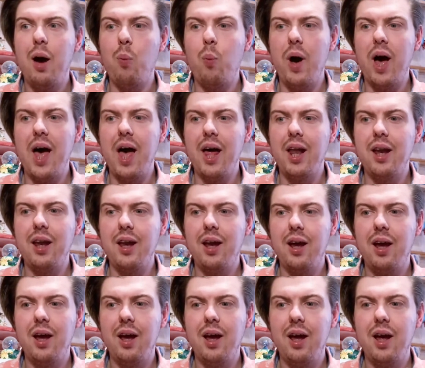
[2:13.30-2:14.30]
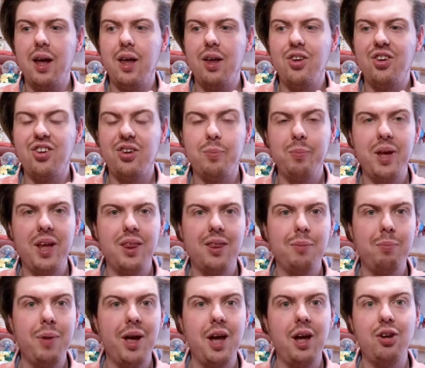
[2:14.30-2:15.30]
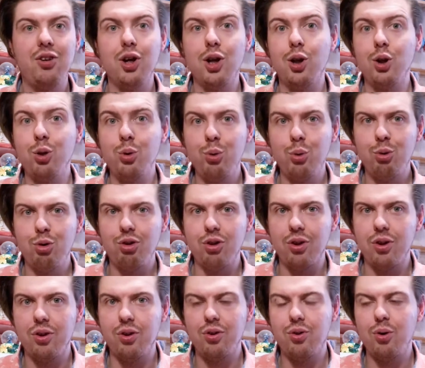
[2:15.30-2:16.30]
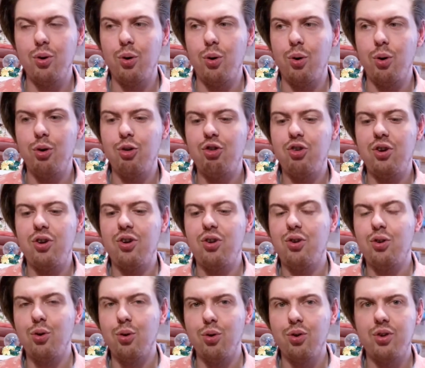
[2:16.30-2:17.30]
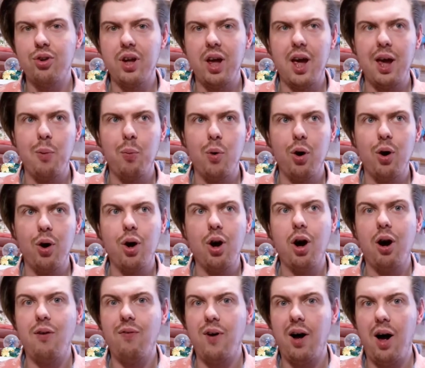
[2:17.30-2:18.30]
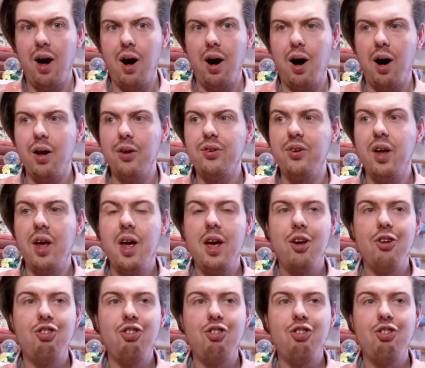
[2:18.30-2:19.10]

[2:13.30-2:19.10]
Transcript: when Smith made allusions or she discussed a work of art,